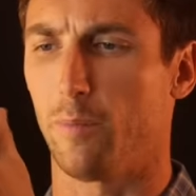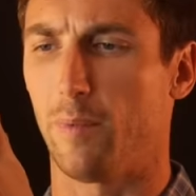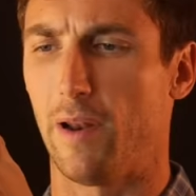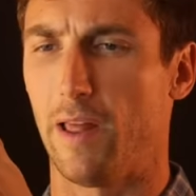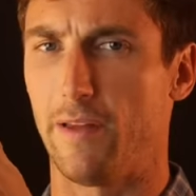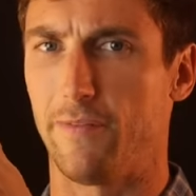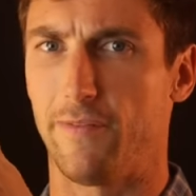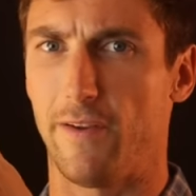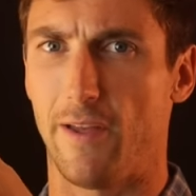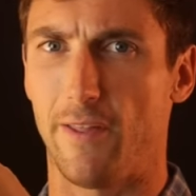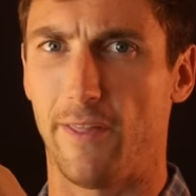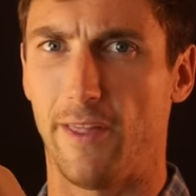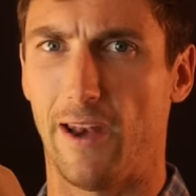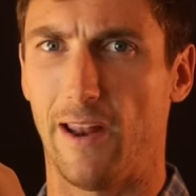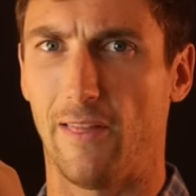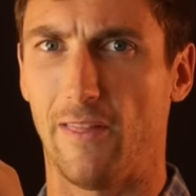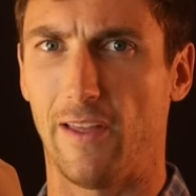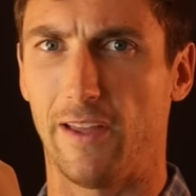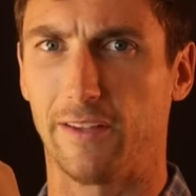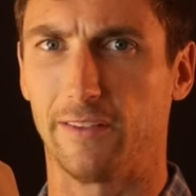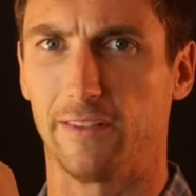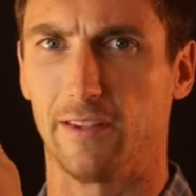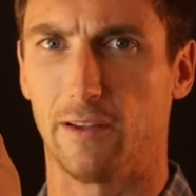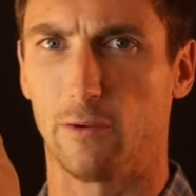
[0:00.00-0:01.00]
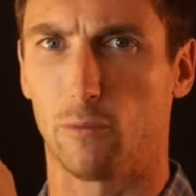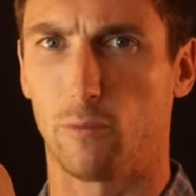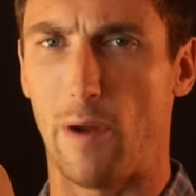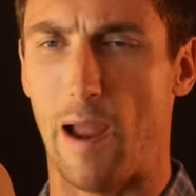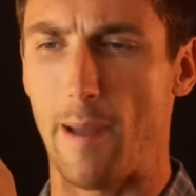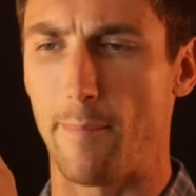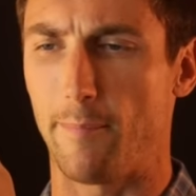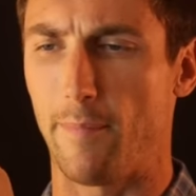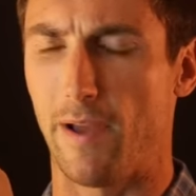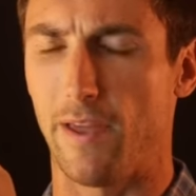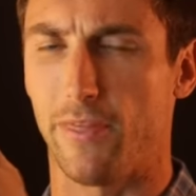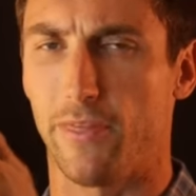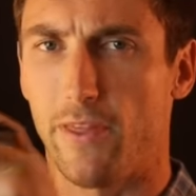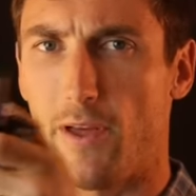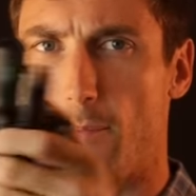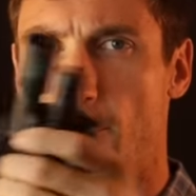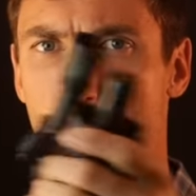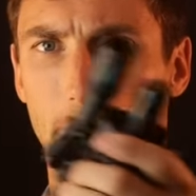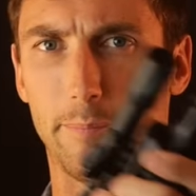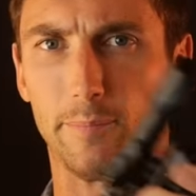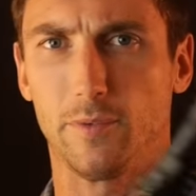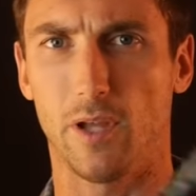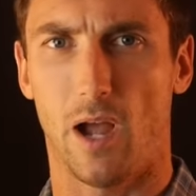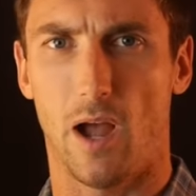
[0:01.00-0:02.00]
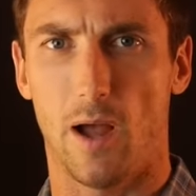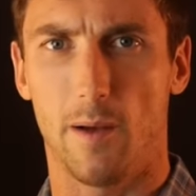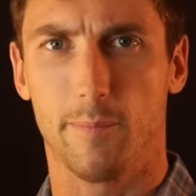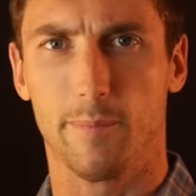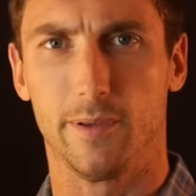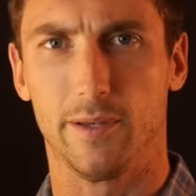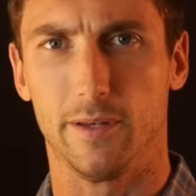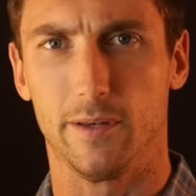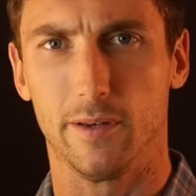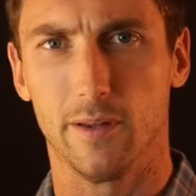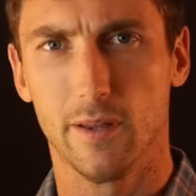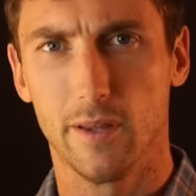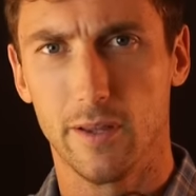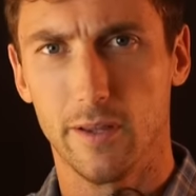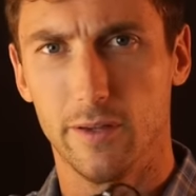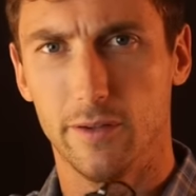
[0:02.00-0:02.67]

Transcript: but I found that I like to wrap my thumb up top and